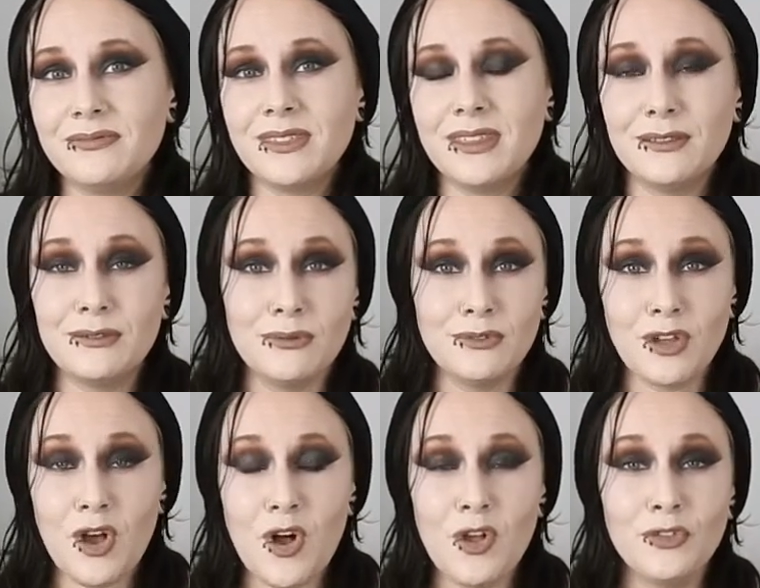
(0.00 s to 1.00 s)
this was
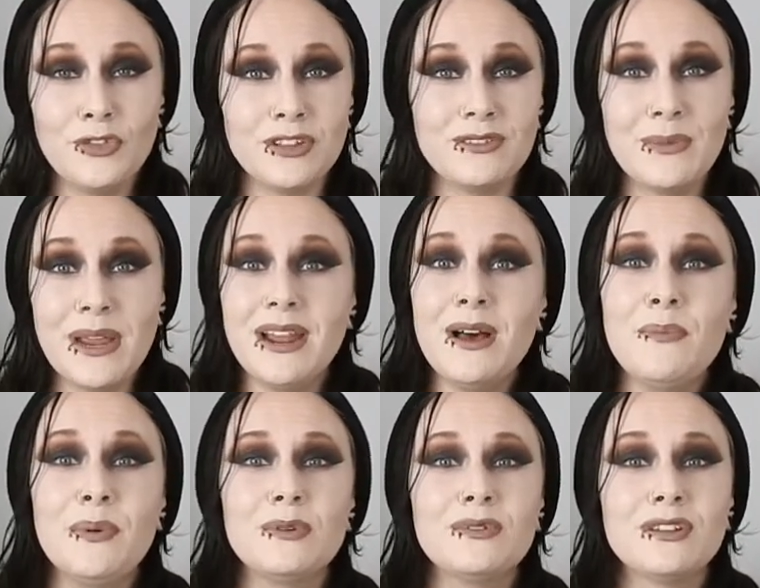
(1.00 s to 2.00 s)
all just made up.
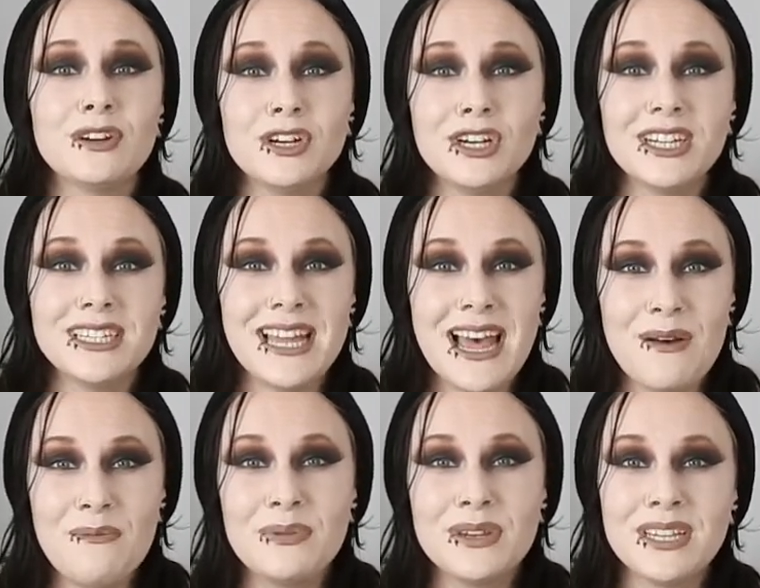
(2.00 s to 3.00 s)
It was her
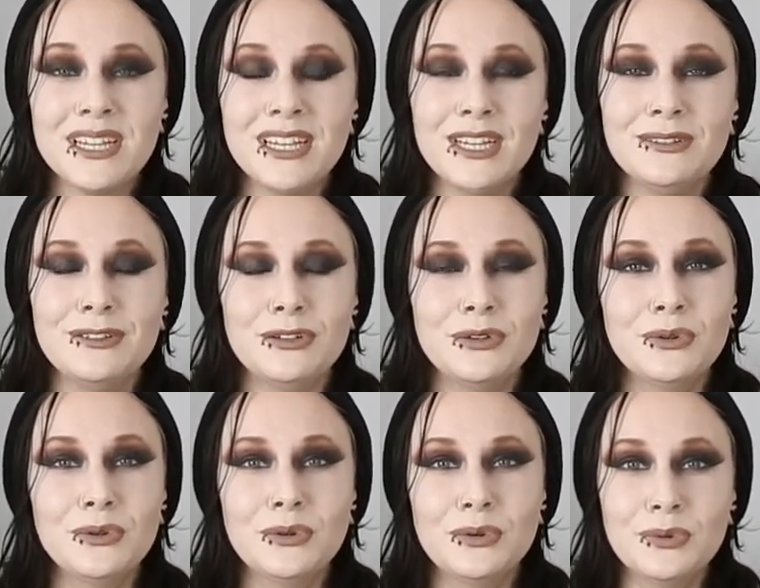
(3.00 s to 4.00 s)
attempt
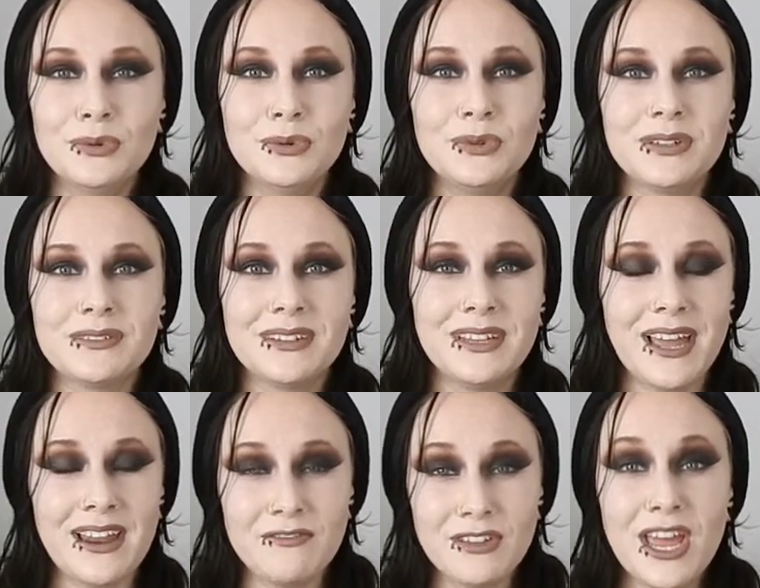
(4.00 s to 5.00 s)
to
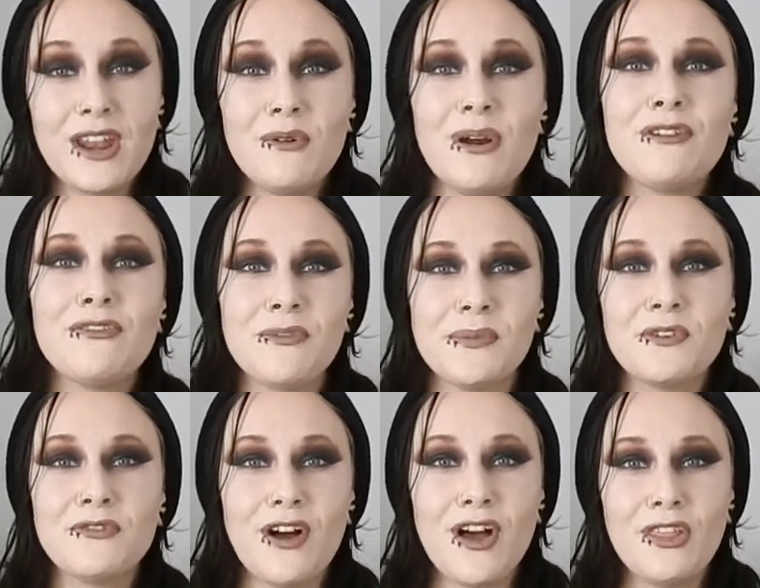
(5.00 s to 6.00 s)
kind of get away from
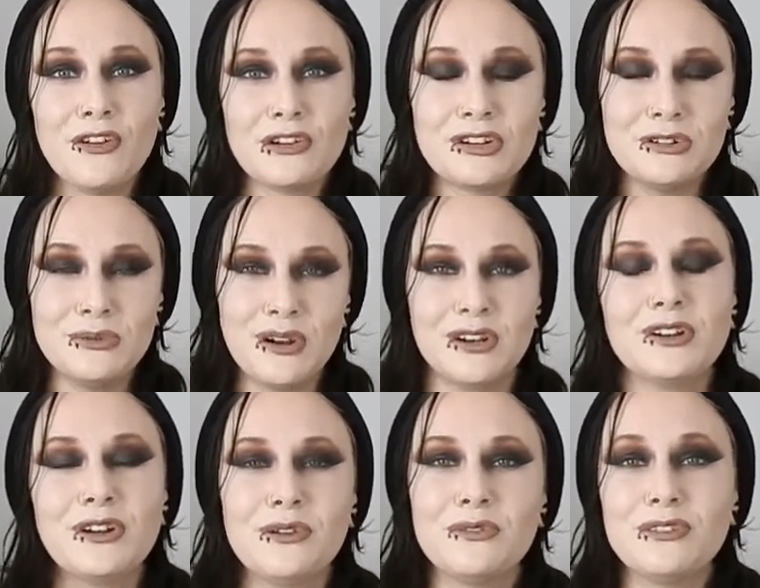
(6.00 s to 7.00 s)
her father. She wanted to
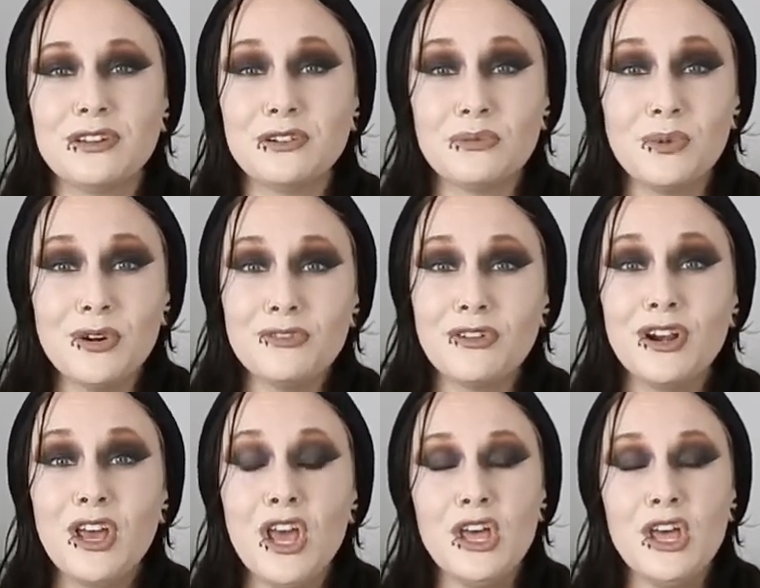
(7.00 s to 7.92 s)
go see her boyfriend.